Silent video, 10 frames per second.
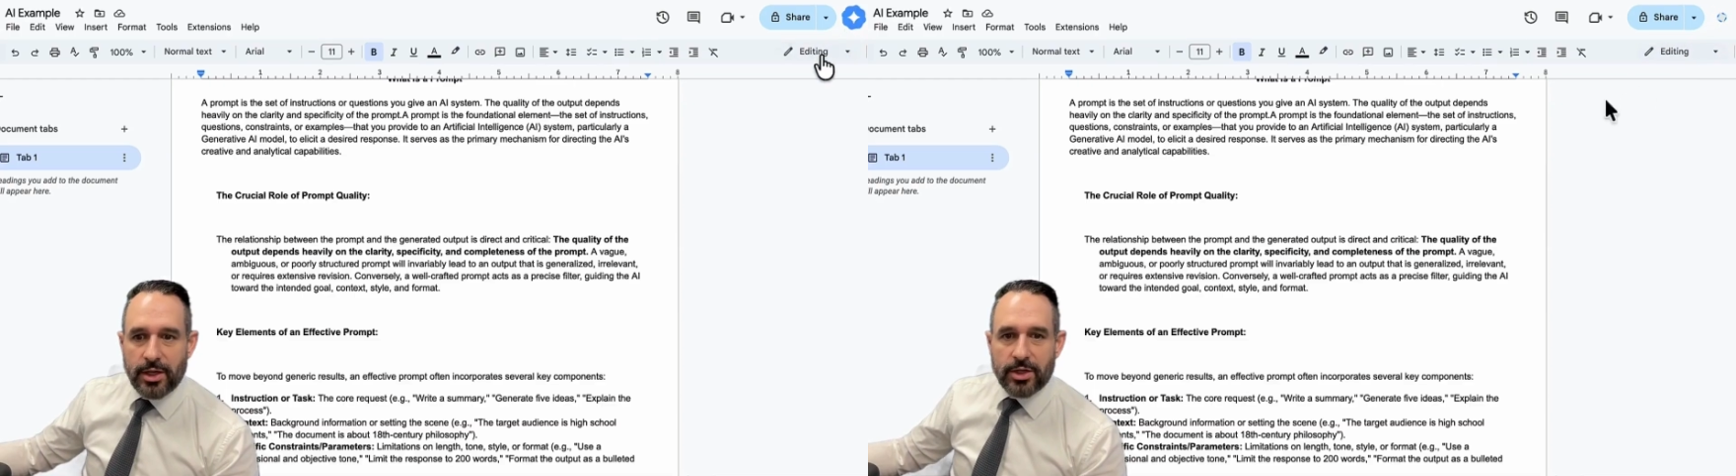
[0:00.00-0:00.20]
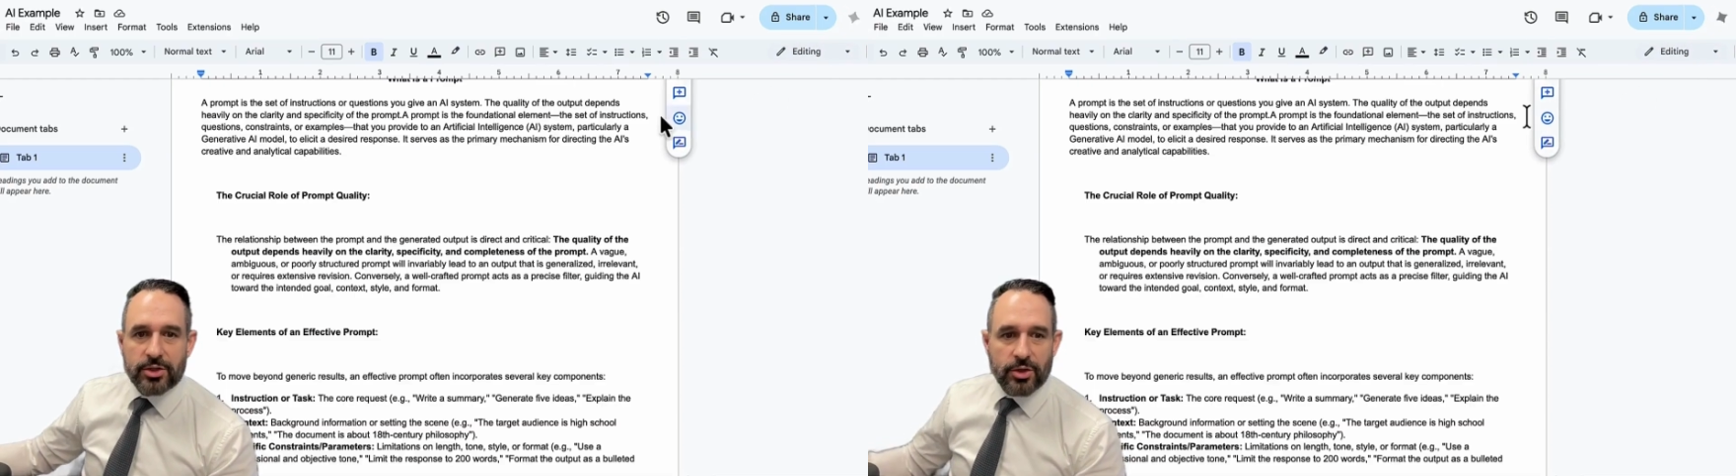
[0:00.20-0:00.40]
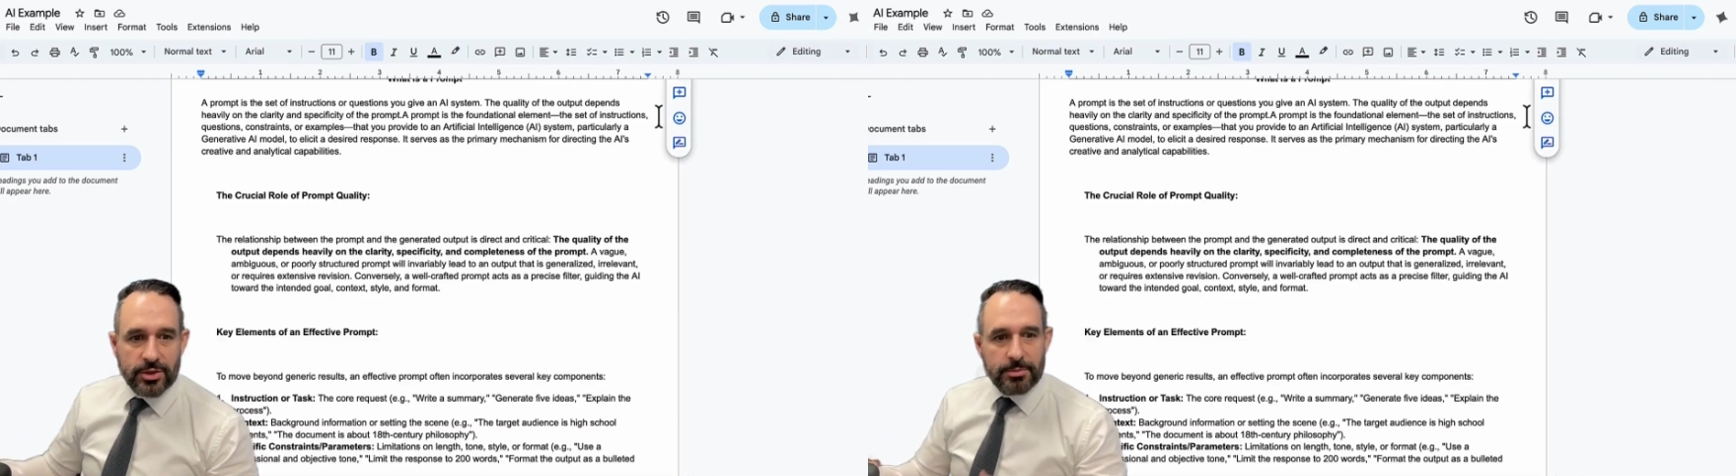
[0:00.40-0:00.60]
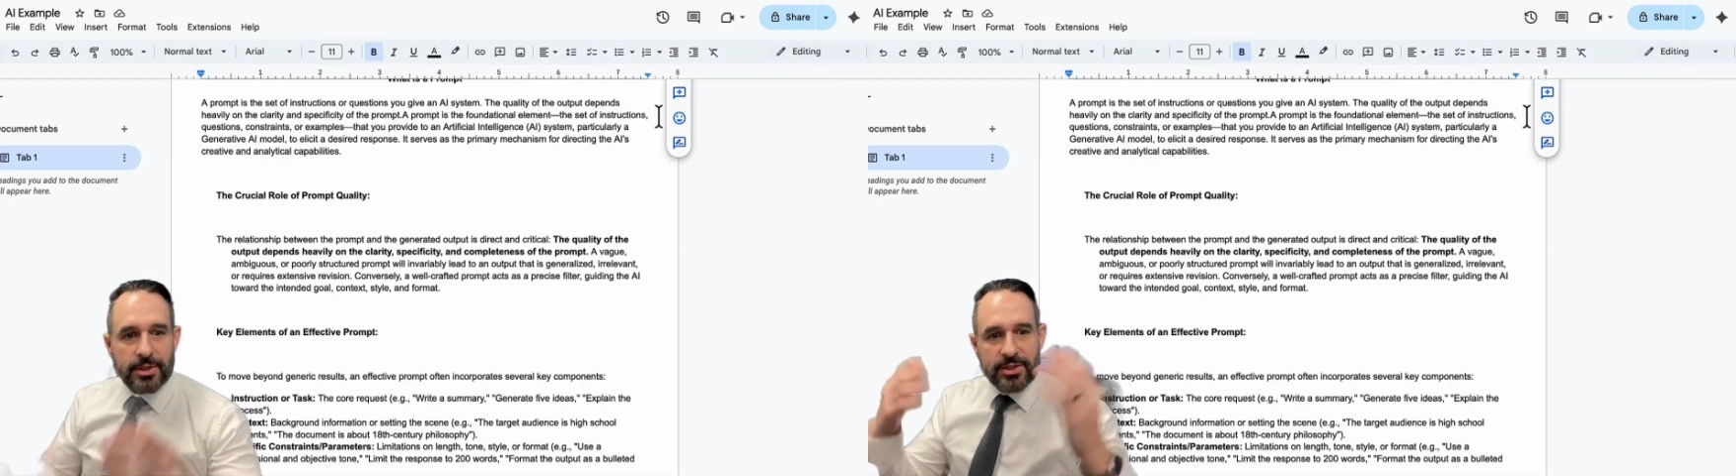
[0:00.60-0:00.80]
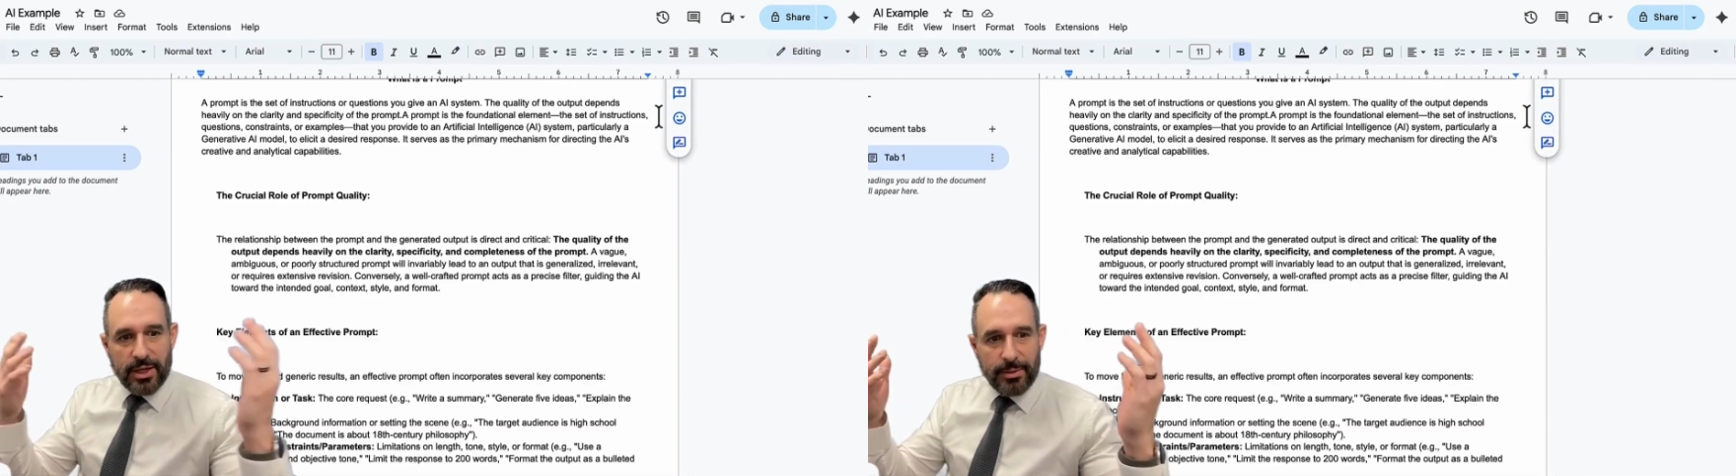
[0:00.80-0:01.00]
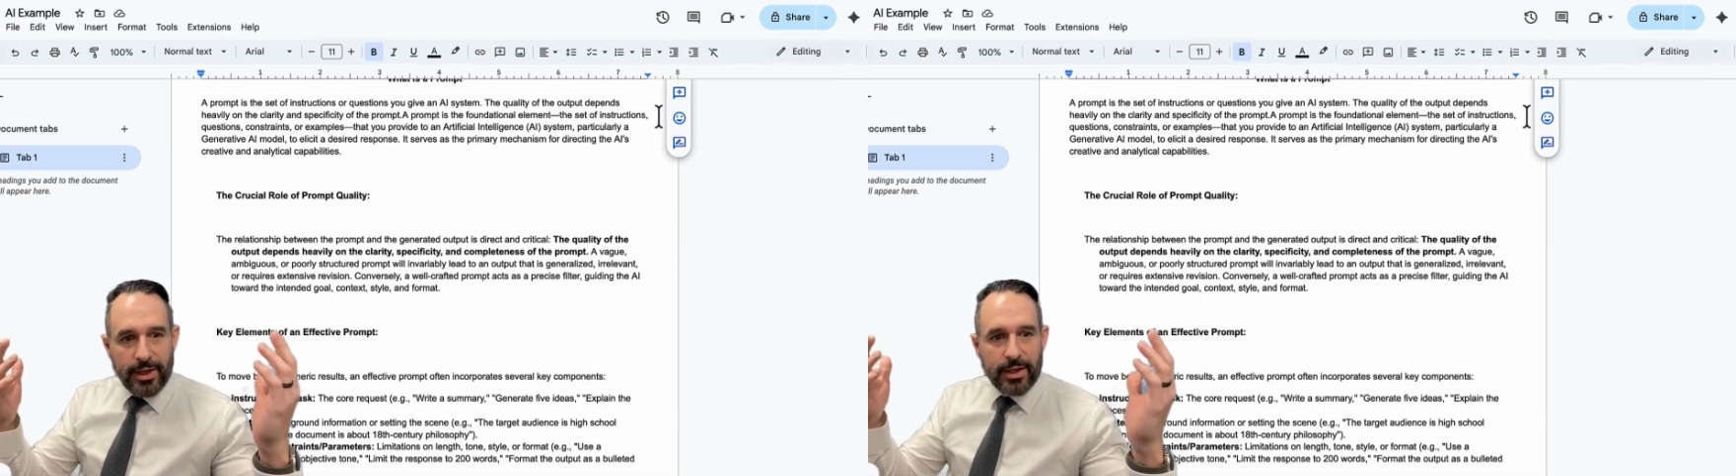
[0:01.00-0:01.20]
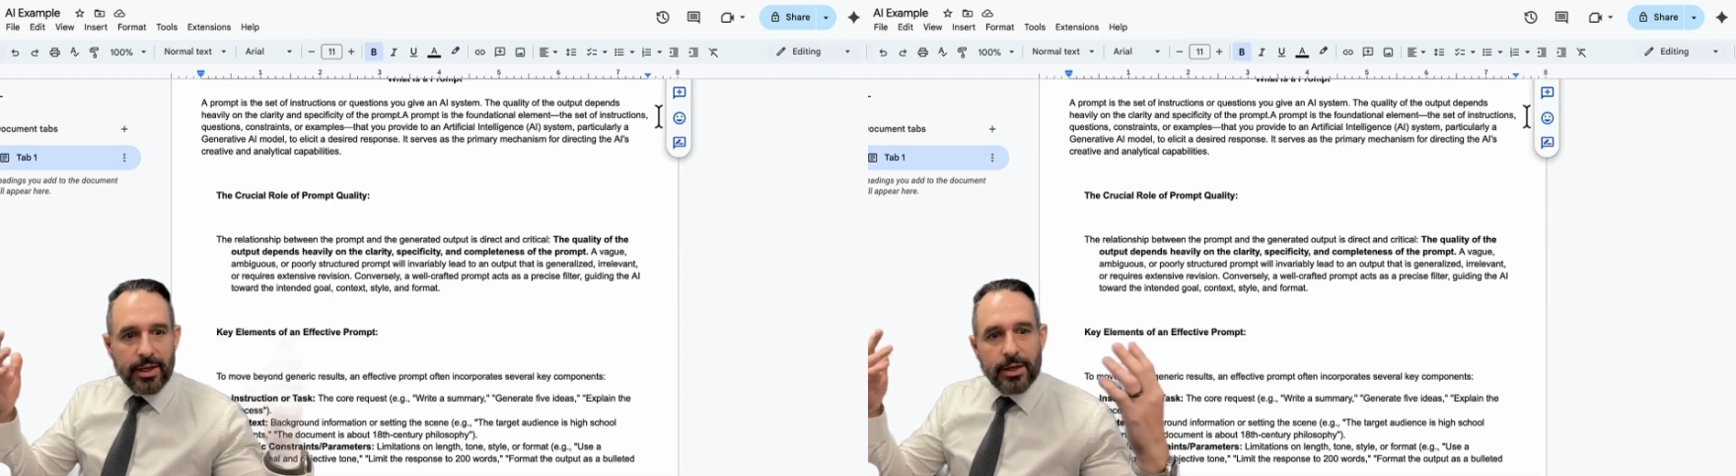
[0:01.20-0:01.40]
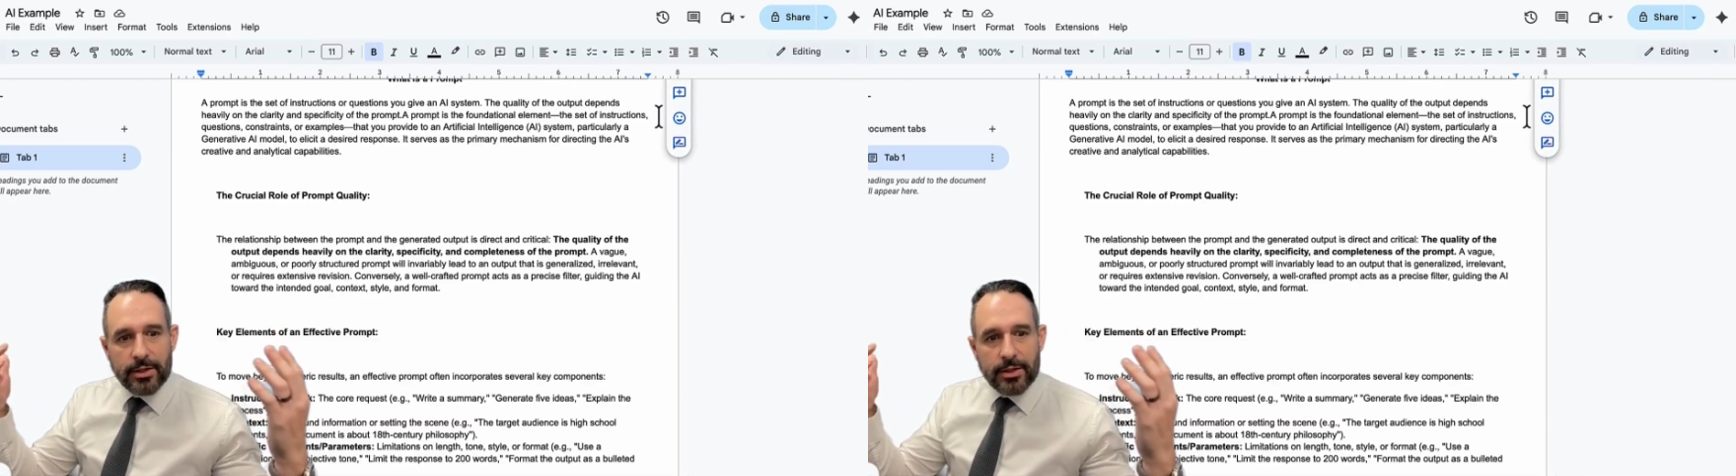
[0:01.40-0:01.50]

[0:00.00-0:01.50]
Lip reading: shows up the Gemini